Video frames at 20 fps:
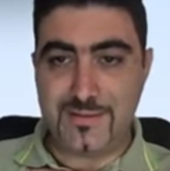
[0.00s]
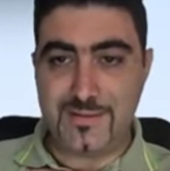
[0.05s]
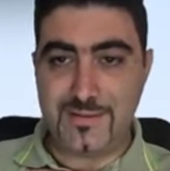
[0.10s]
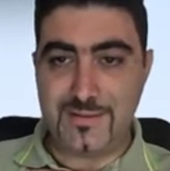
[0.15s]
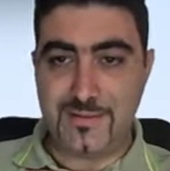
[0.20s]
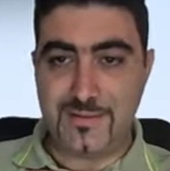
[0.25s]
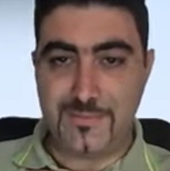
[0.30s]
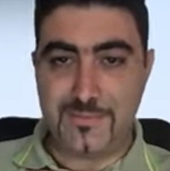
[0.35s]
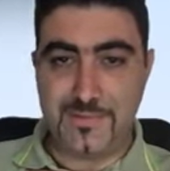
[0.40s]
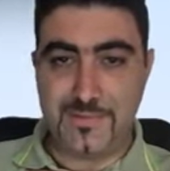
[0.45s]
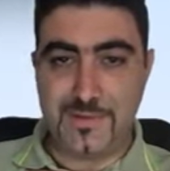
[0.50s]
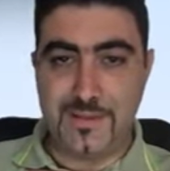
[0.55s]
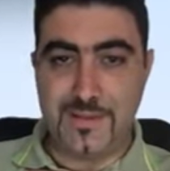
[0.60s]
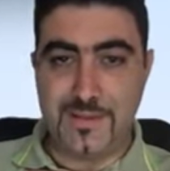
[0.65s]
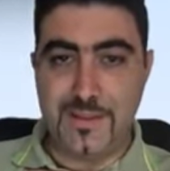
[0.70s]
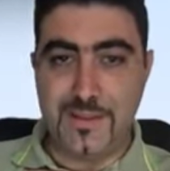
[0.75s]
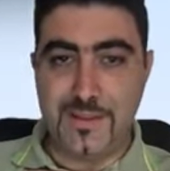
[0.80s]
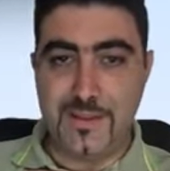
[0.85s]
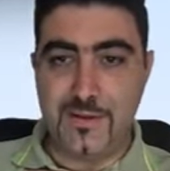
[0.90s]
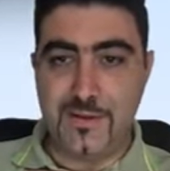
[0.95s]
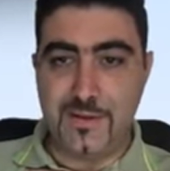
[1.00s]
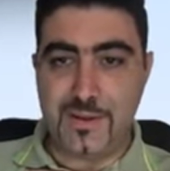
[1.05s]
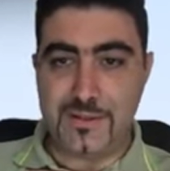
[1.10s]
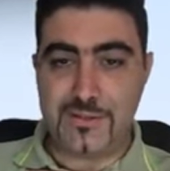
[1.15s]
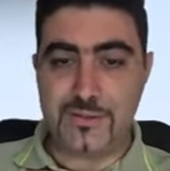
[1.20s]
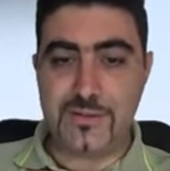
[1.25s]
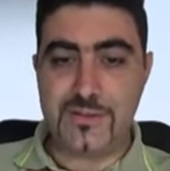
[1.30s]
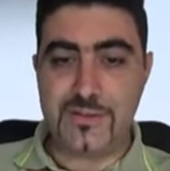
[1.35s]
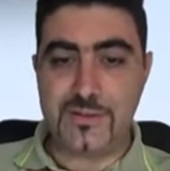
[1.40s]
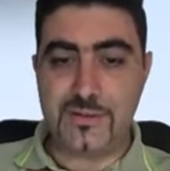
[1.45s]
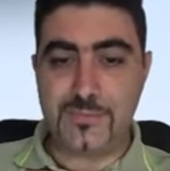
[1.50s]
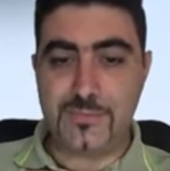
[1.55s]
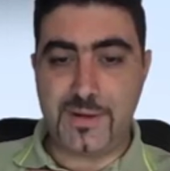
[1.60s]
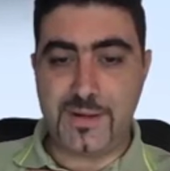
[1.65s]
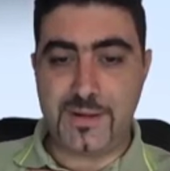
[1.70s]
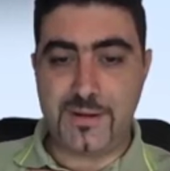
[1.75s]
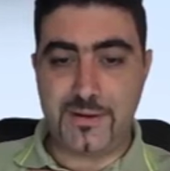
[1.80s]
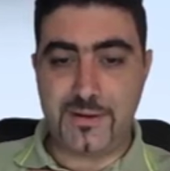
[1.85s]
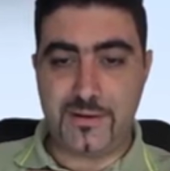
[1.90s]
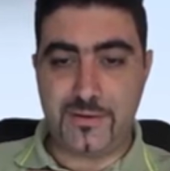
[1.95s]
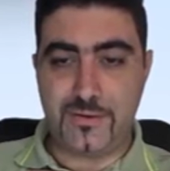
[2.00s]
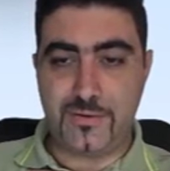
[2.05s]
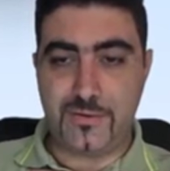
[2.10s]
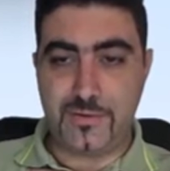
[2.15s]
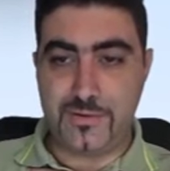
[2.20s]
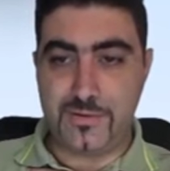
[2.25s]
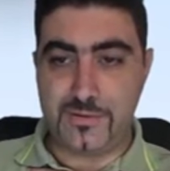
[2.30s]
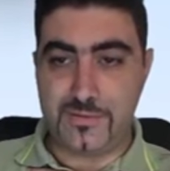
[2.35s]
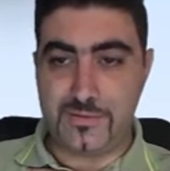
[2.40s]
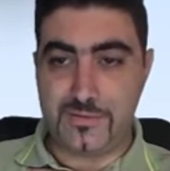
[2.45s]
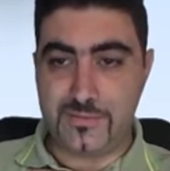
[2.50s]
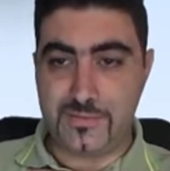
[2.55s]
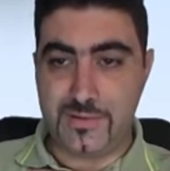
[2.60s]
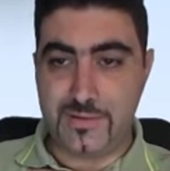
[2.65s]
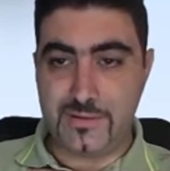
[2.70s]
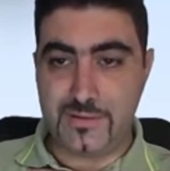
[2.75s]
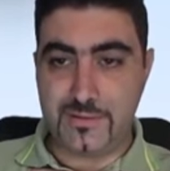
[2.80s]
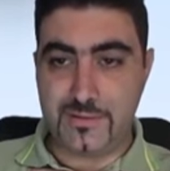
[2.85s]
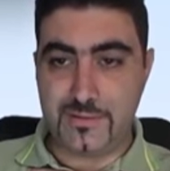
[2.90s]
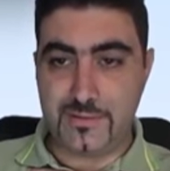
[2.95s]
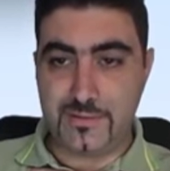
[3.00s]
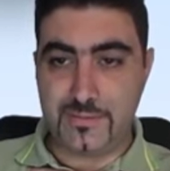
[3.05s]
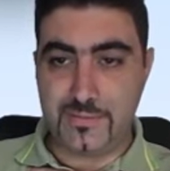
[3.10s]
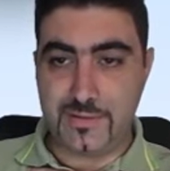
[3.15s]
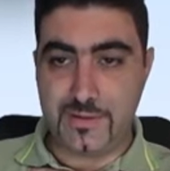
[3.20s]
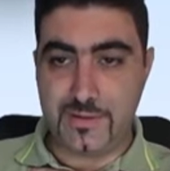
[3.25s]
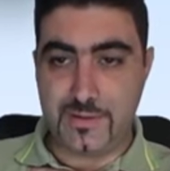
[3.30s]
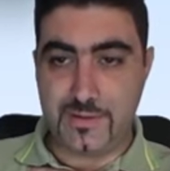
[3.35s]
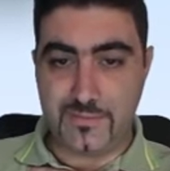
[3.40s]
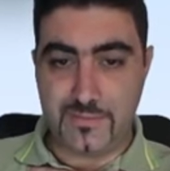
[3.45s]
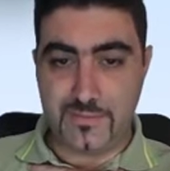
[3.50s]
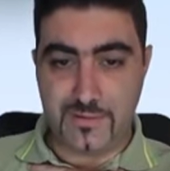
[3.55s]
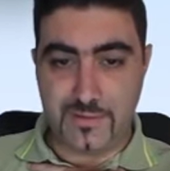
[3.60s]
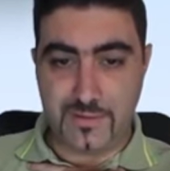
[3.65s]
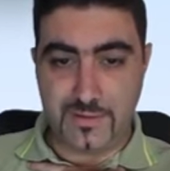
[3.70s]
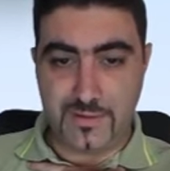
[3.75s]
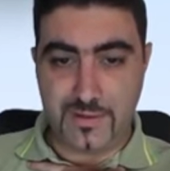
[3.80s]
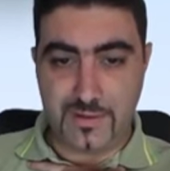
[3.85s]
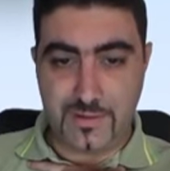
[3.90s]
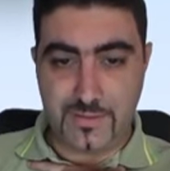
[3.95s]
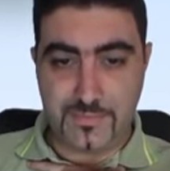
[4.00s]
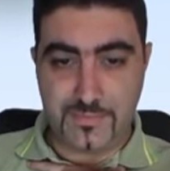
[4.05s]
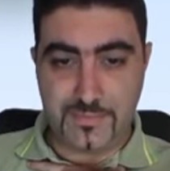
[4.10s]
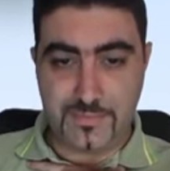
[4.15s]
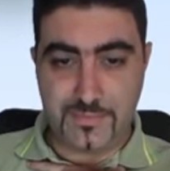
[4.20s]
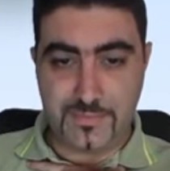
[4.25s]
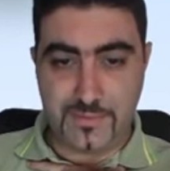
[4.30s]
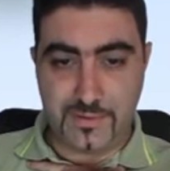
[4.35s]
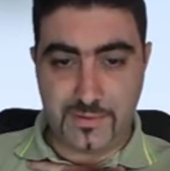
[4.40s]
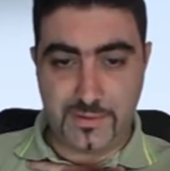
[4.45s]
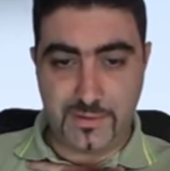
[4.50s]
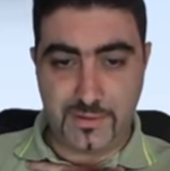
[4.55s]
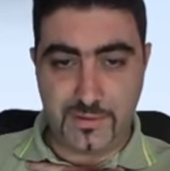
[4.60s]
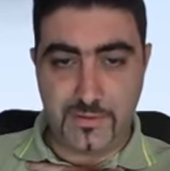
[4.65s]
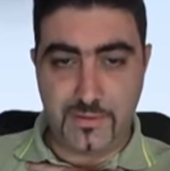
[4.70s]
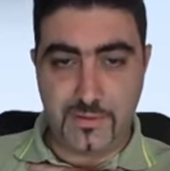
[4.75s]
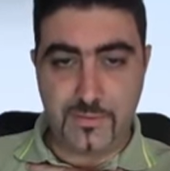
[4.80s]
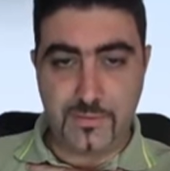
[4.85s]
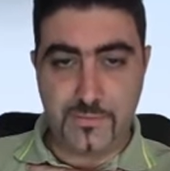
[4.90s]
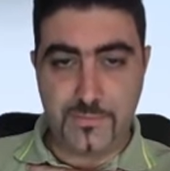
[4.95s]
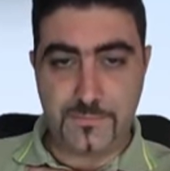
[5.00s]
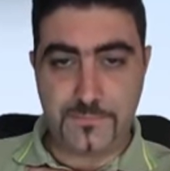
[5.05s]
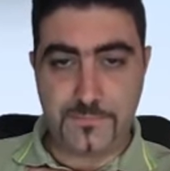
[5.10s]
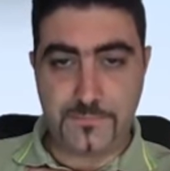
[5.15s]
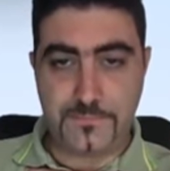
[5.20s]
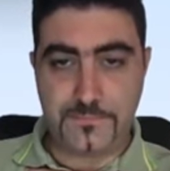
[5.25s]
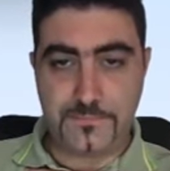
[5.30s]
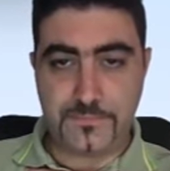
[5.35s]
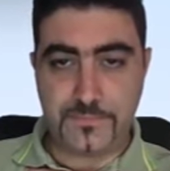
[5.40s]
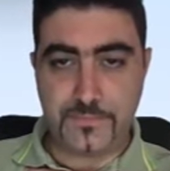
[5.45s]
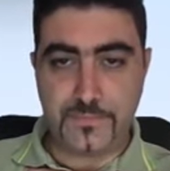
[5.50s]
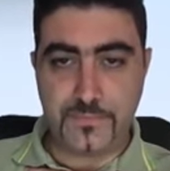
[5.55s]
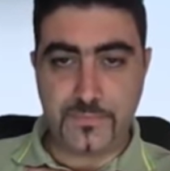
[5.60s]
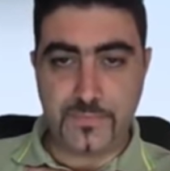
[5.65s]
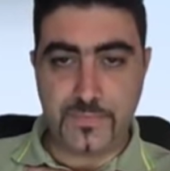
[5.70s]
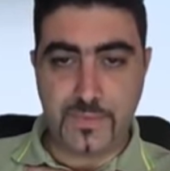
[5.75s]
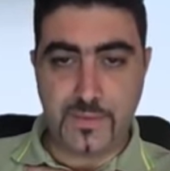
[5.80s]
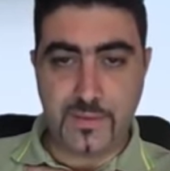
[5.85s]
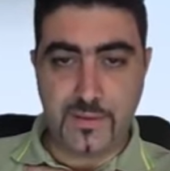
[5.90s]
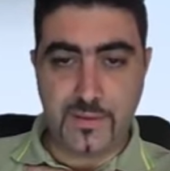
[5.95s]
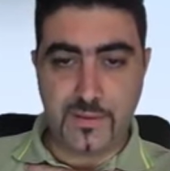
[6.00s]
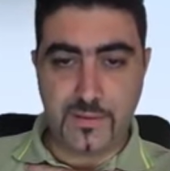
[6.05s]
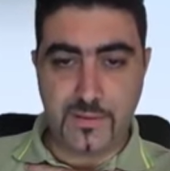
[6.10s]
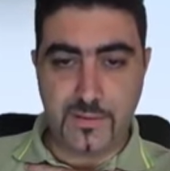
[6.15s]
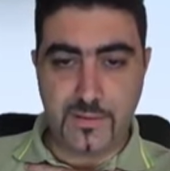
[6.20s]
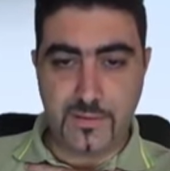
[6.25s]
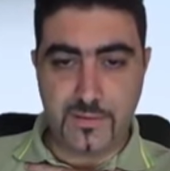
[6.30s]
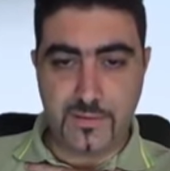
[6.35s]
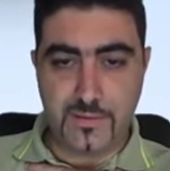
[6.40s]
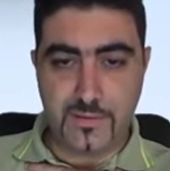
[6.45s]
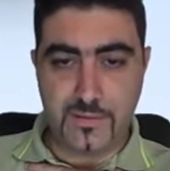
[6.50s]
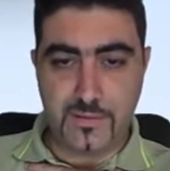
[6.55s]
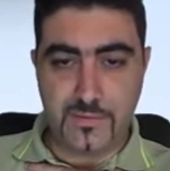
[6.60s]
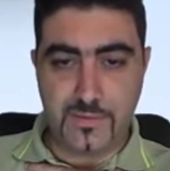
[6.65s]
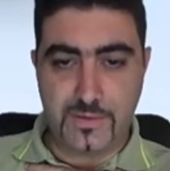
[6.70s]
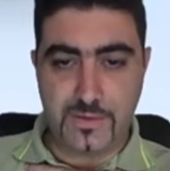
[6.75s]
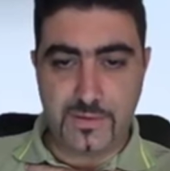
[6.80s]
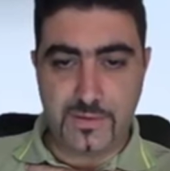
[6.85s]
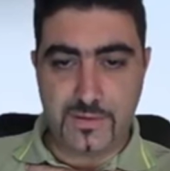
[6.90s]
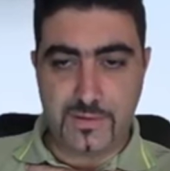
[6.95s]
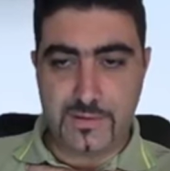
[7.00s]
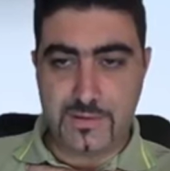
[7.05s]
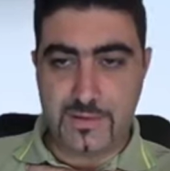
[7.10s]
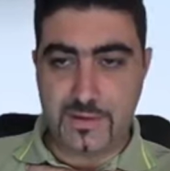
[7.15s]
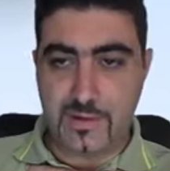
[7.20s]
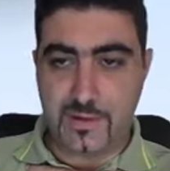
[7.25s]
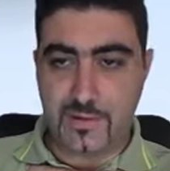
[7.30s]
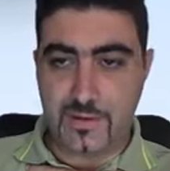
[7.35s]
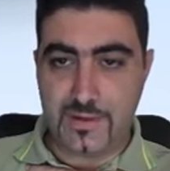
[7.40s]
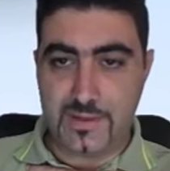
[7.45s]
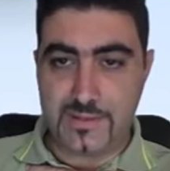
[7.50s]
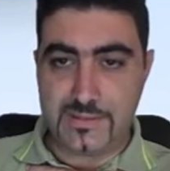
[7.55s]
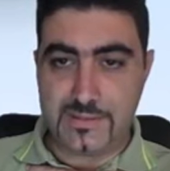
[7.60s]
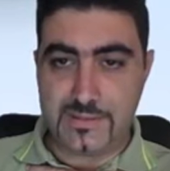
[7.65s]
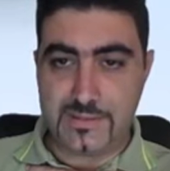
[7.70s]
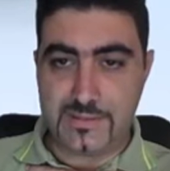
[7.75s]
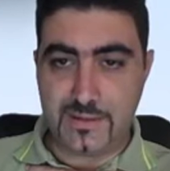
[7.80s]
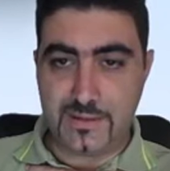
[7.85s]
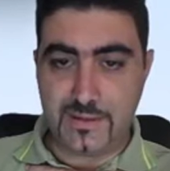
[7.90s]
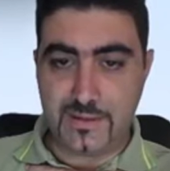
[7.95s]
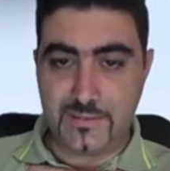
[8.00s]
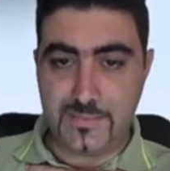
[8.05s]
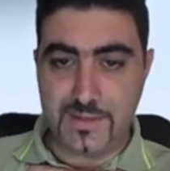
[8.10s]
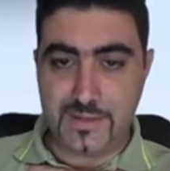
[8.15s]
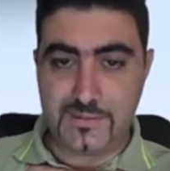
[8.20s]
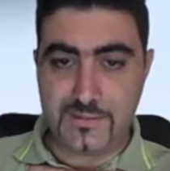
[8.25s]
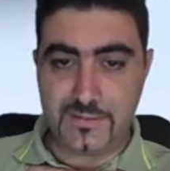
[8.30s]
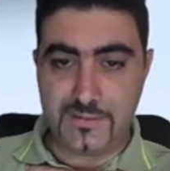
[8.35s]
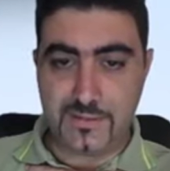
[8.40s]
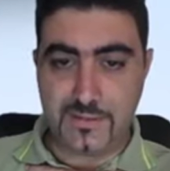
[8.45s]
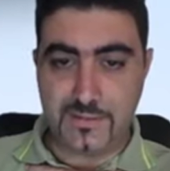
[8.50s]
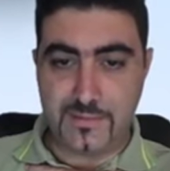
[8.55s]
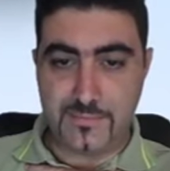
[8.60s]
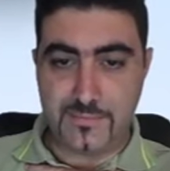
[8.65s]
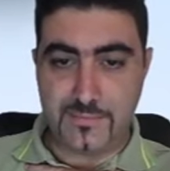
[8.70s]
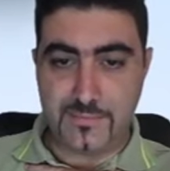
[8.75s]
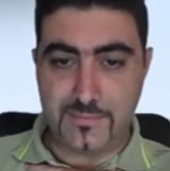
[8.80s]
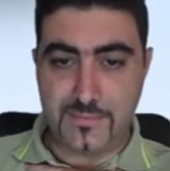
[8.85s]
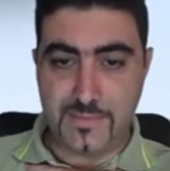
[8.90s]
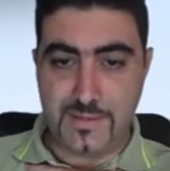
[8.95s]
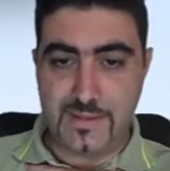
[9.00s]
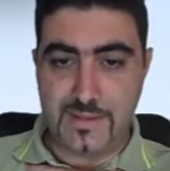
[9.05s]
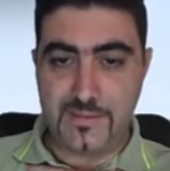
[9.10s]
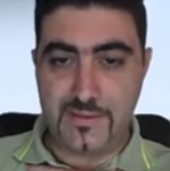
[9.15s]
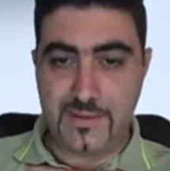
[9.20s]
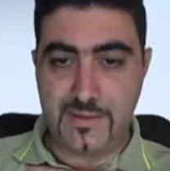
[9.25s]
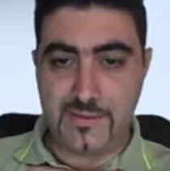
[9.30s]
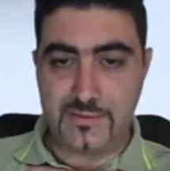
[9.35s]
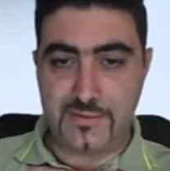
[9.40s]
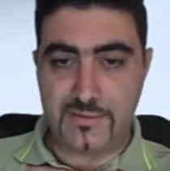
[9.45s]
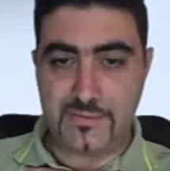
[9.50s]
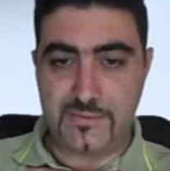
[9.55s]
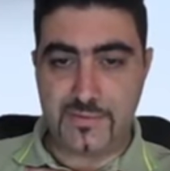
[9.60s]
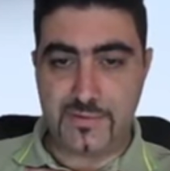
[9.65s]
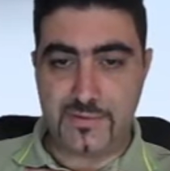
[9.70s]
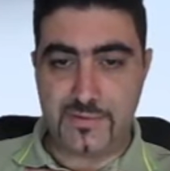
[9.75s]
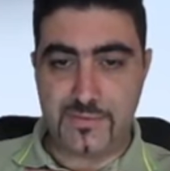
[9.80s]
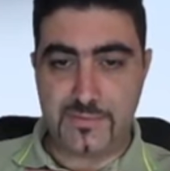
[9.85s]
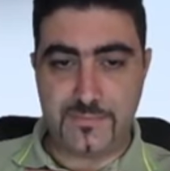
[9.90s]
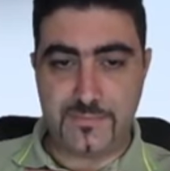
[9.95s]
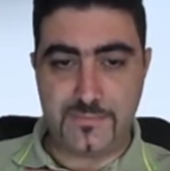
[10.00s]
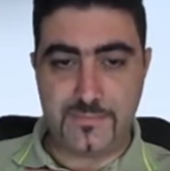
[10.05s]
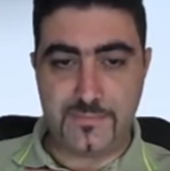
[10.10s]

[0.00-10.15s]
No. Okay, so these are mitered corners, right? We have a gap. There you go. Okay, now let's unmiter them and they interfere.